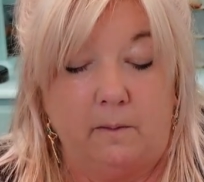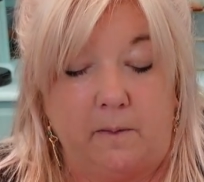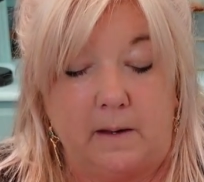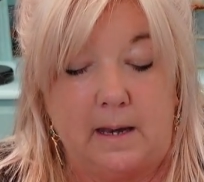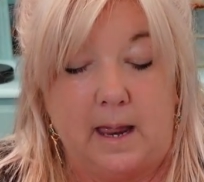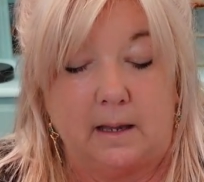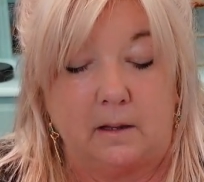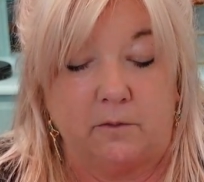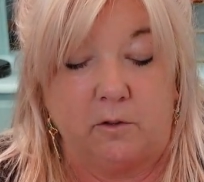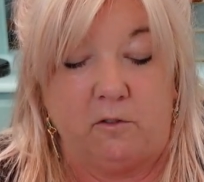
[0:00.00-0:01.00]
the neck
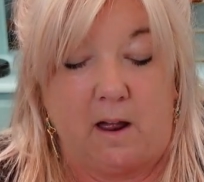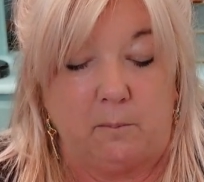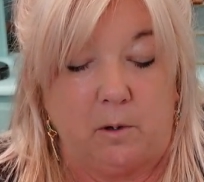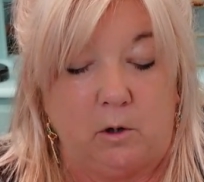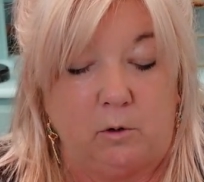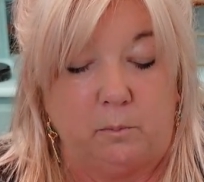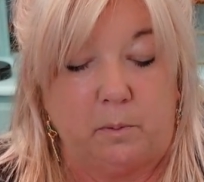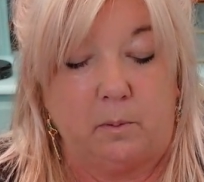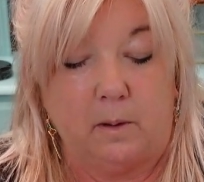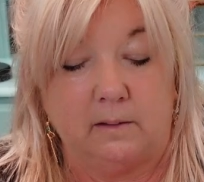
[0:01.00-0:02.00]
of the wrap loop.
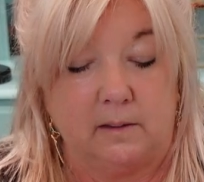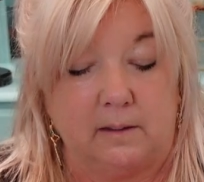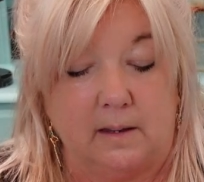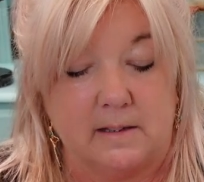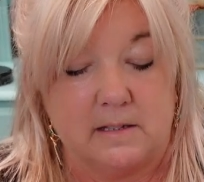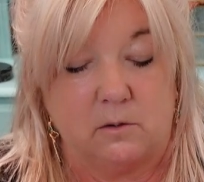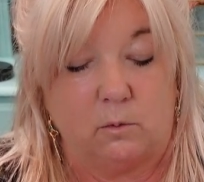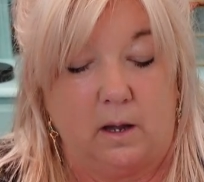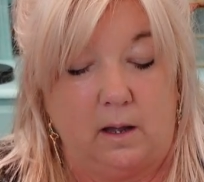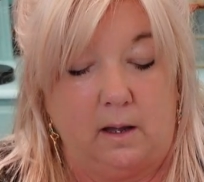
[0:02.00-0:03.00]
I think that's
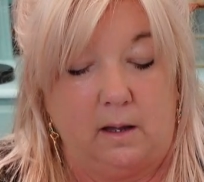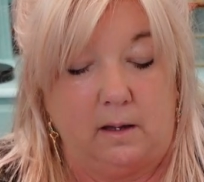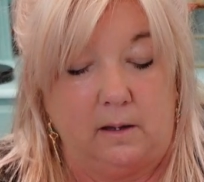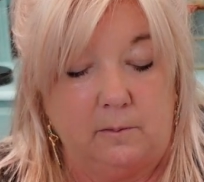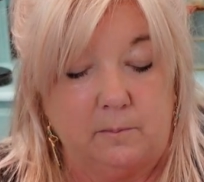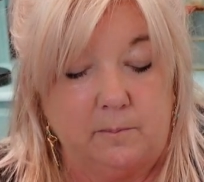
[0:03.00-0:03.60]
okay.